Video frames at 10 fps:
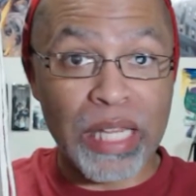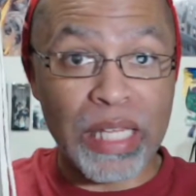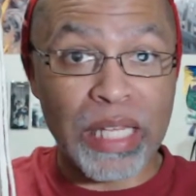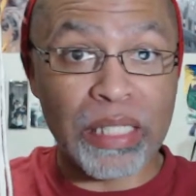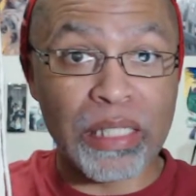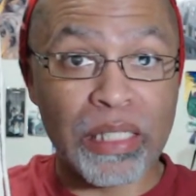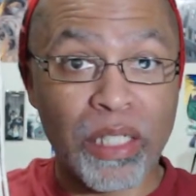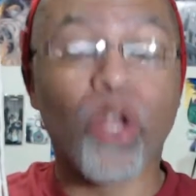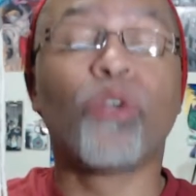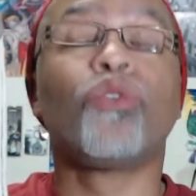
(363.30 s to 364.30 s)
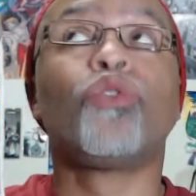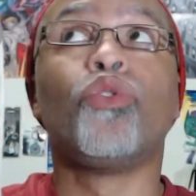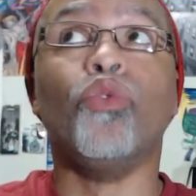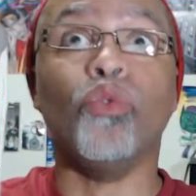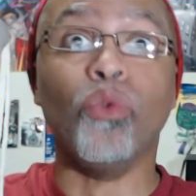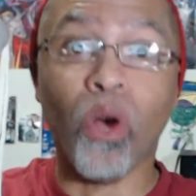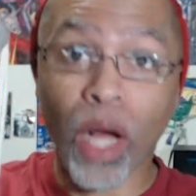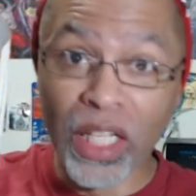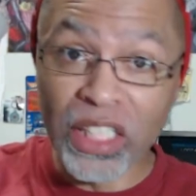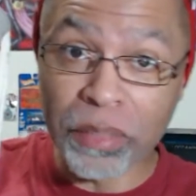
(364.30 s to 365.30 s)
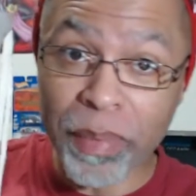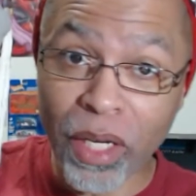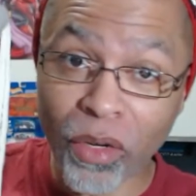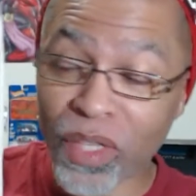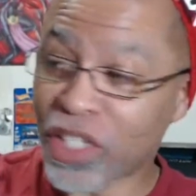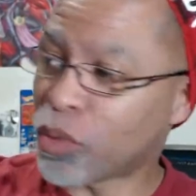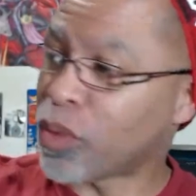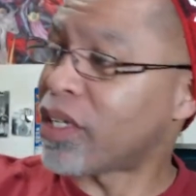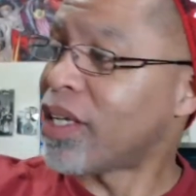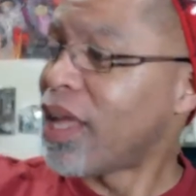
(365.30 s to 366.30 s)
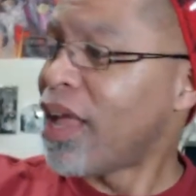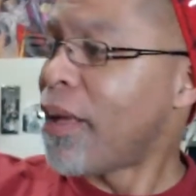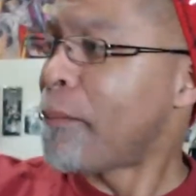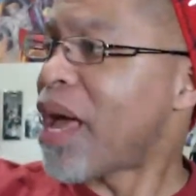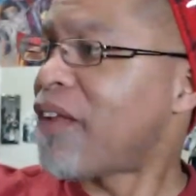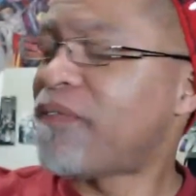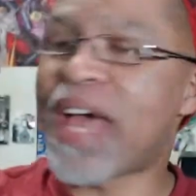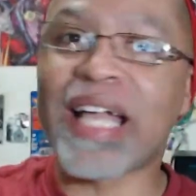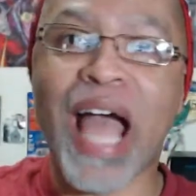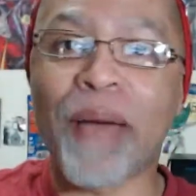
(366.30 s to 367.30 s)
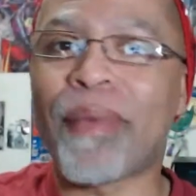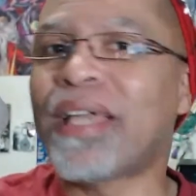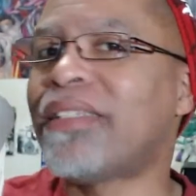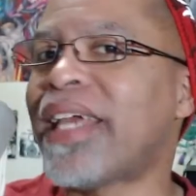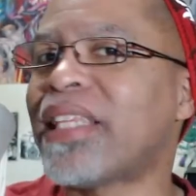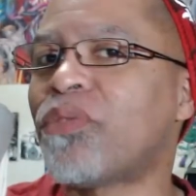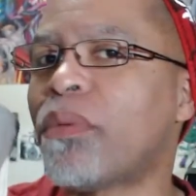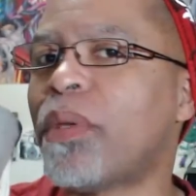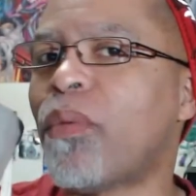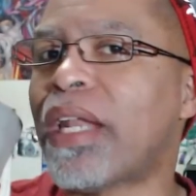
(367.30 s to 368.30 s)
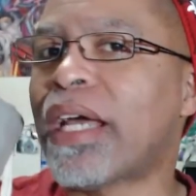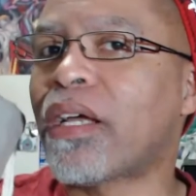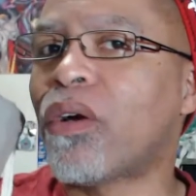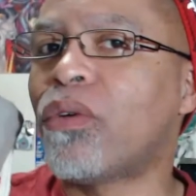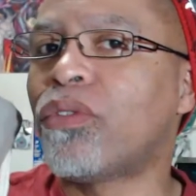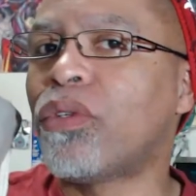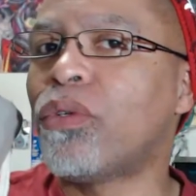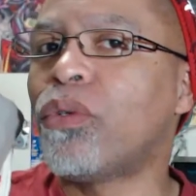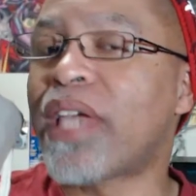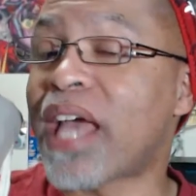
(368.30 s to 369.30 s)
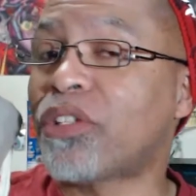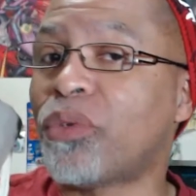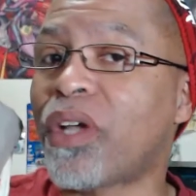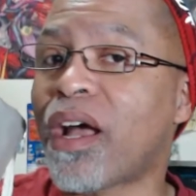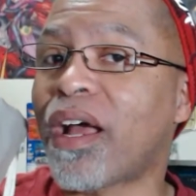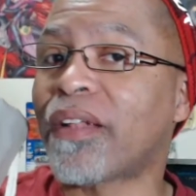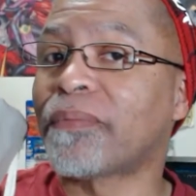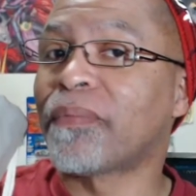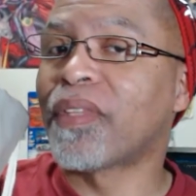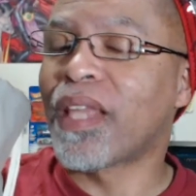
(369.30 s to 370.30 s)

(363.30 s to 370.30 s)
out of this. Trust me on this one. Matter of fact, I might take this with me when I go to Katsucon.